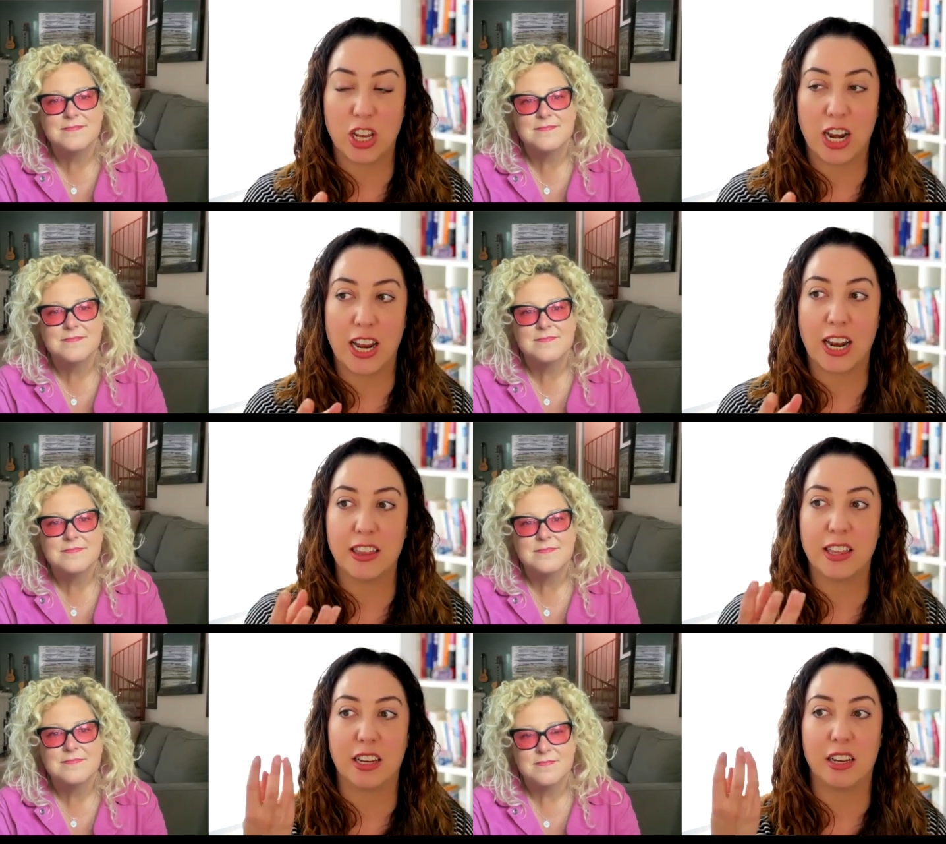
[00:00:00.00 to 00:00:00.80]
Speaker 1: And I
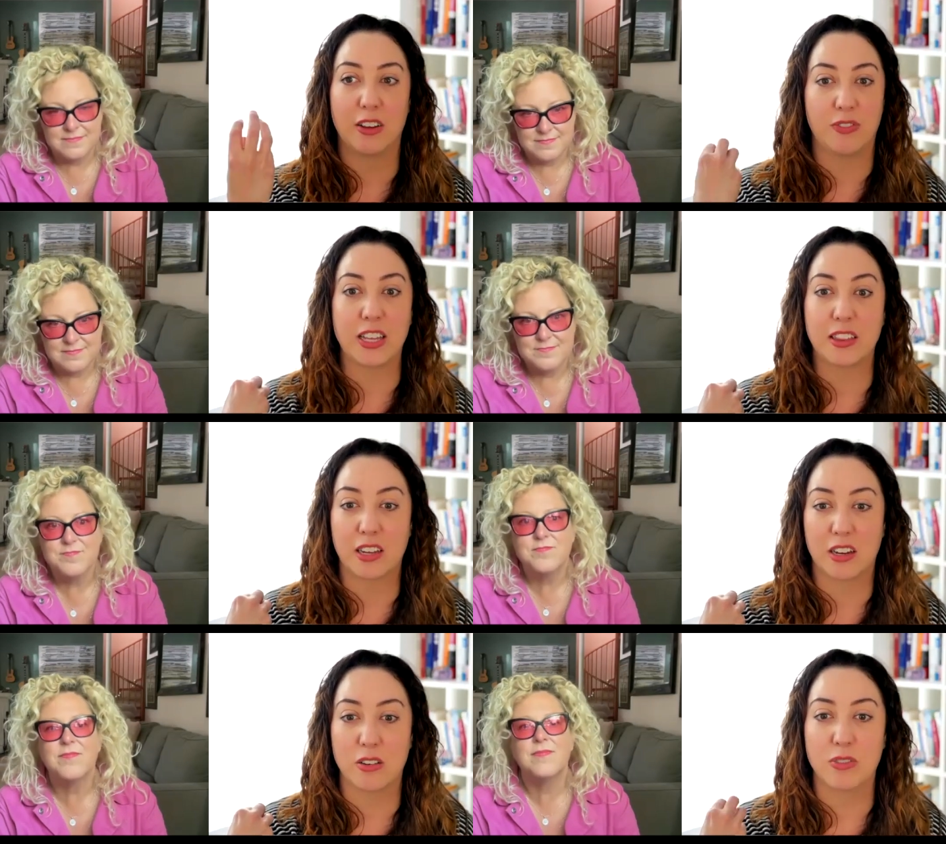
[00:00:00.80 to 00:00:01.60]
think if I think
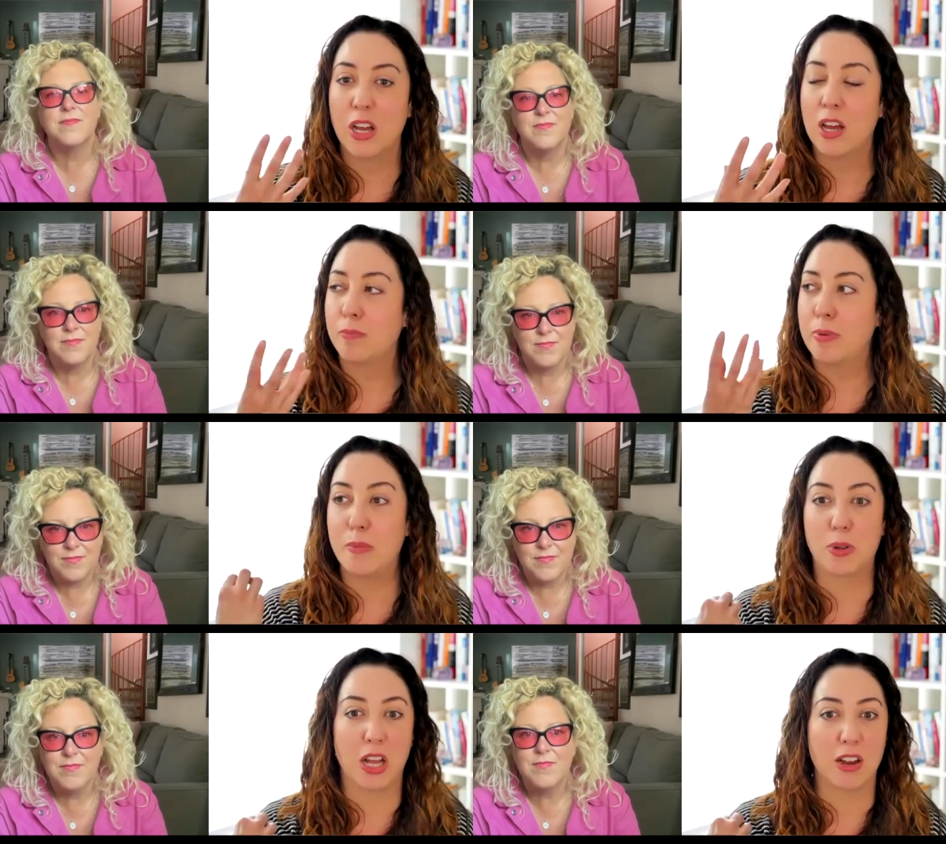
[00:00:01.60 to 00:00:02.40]
of
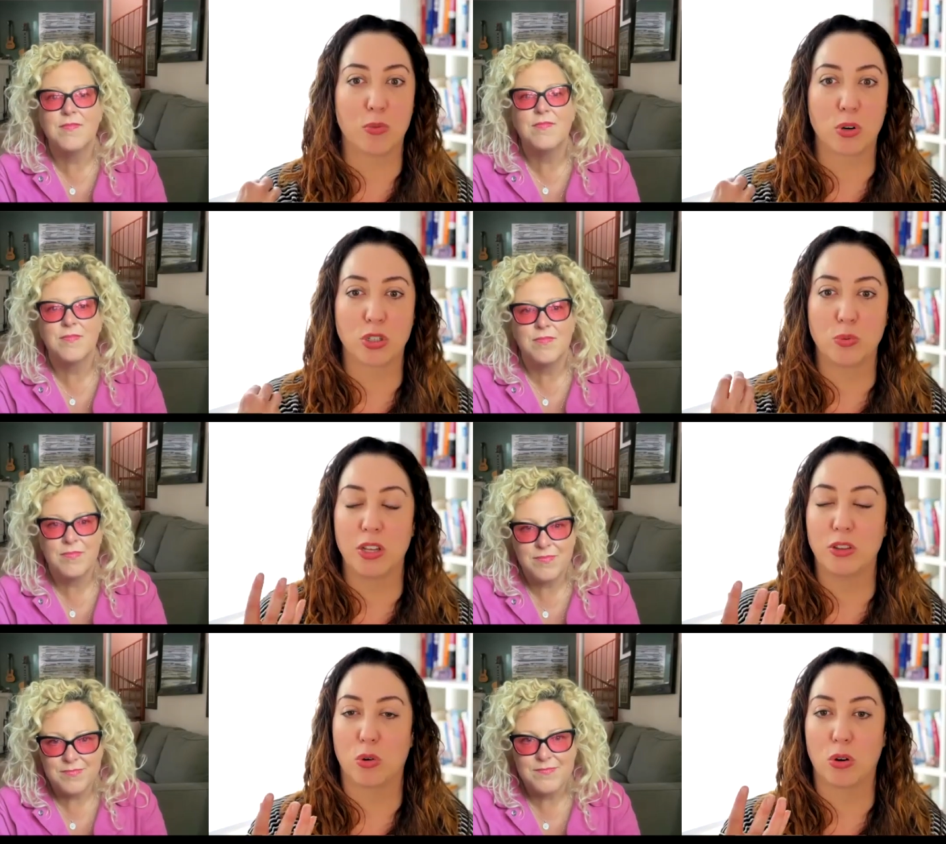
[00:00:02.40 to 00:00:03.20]
people I've worked with
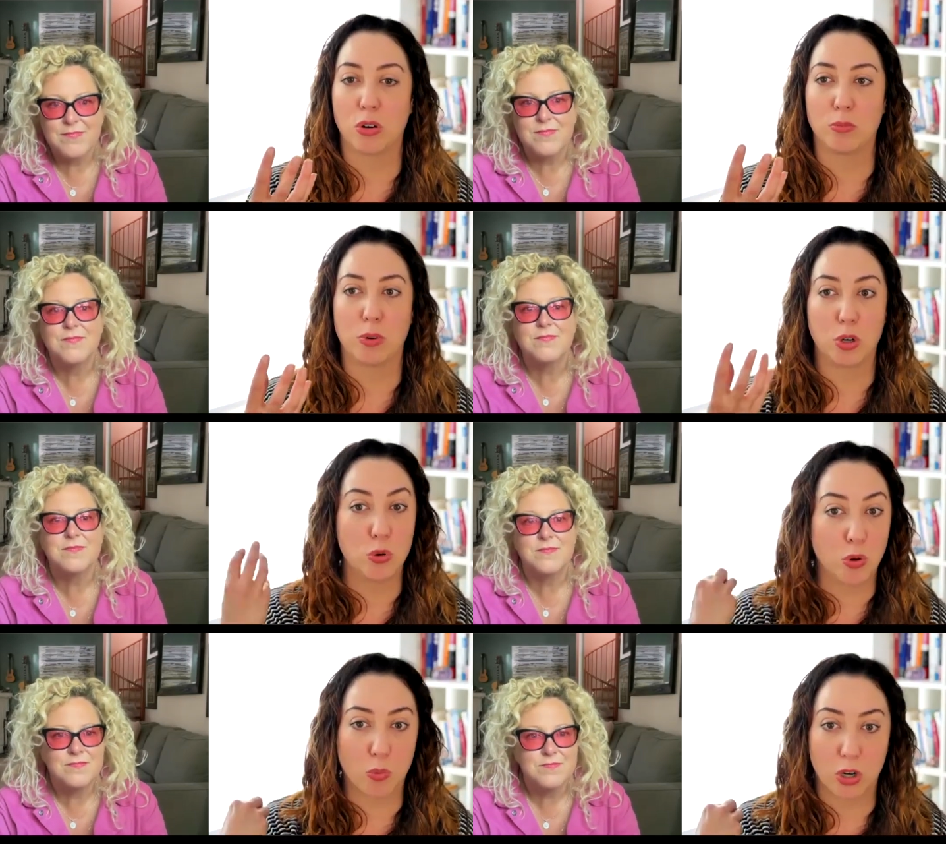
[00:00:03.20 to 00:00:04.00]
or who
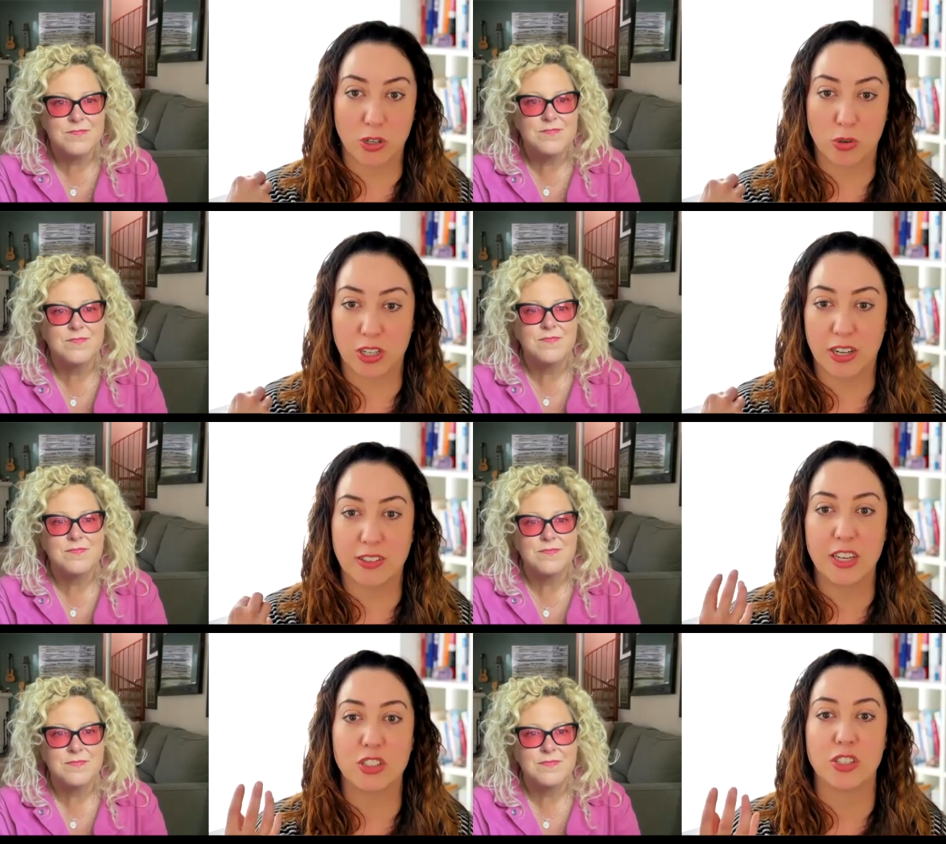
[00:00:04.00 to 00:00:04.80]
are working
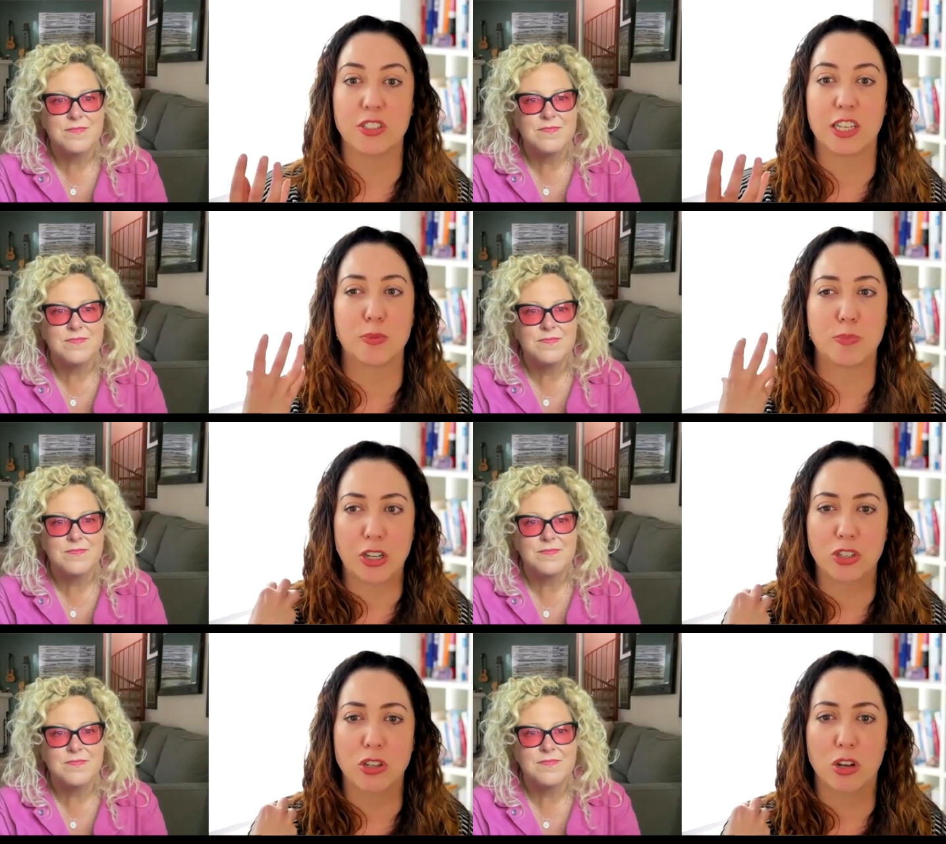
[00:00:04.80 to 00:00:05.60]
organizations,
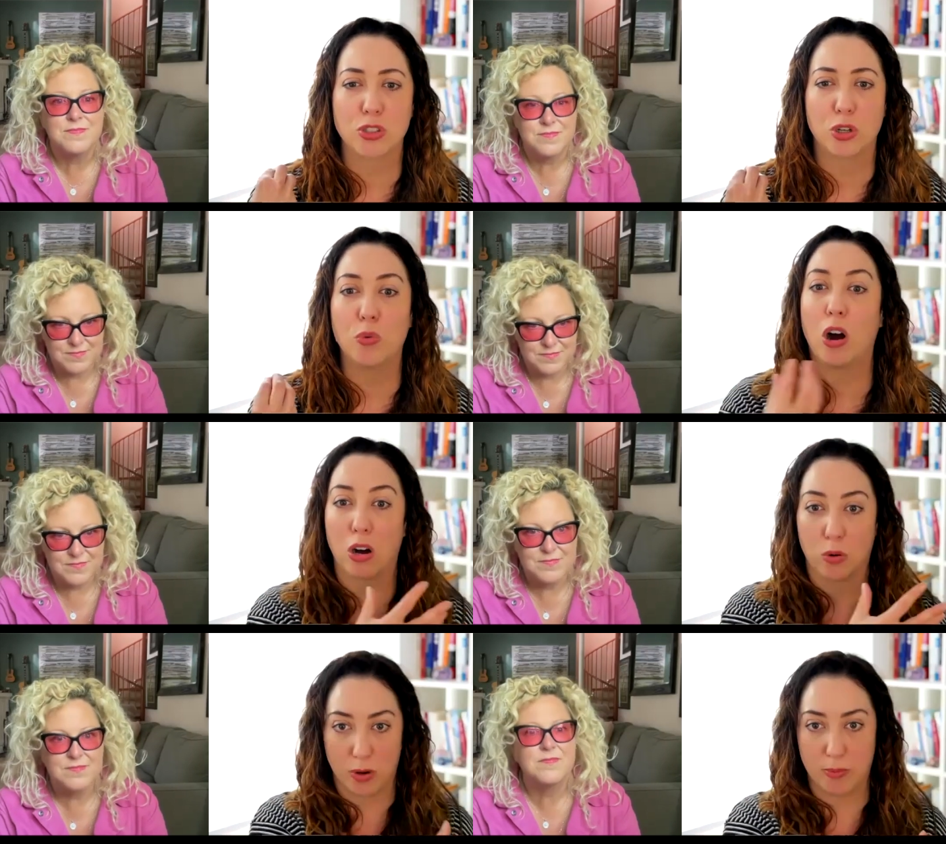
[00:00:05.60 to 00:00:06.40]
especially those who are
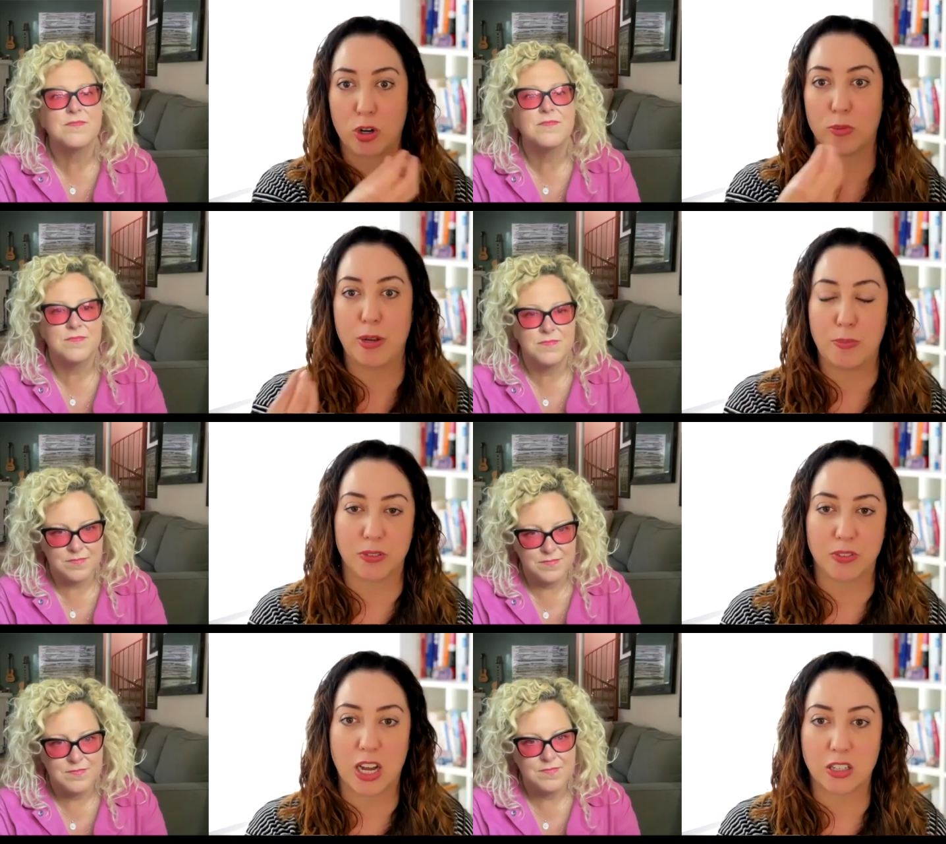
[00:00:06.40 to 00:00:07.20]
women or people of
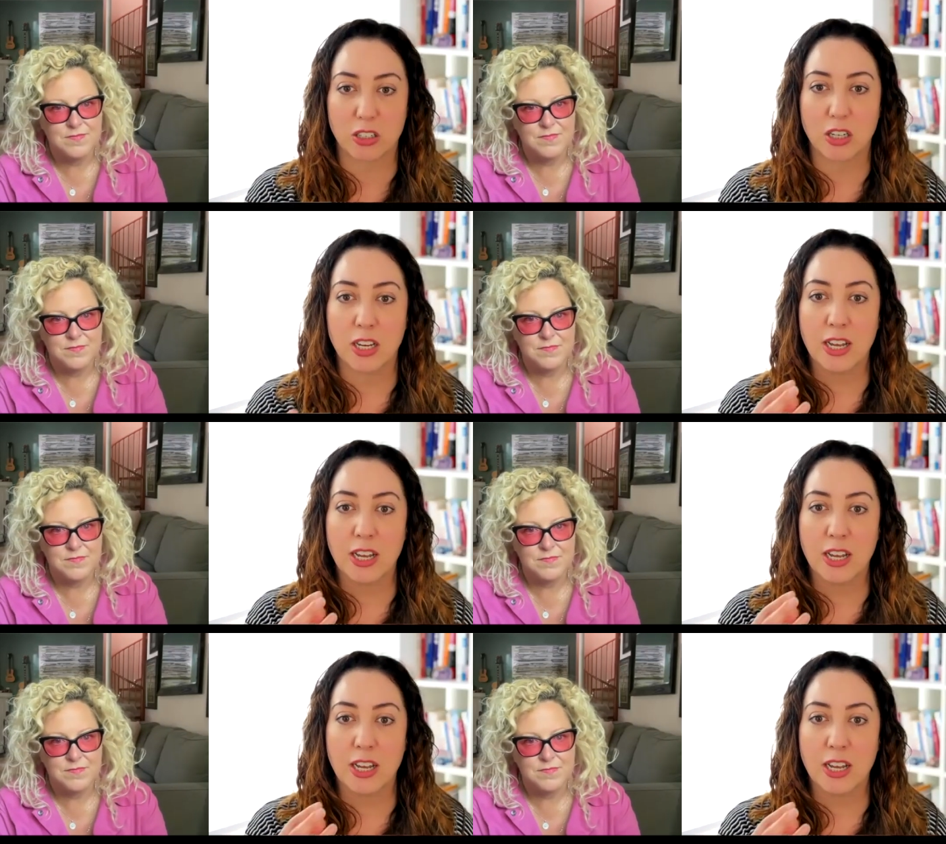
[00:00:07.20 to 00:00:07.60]
color,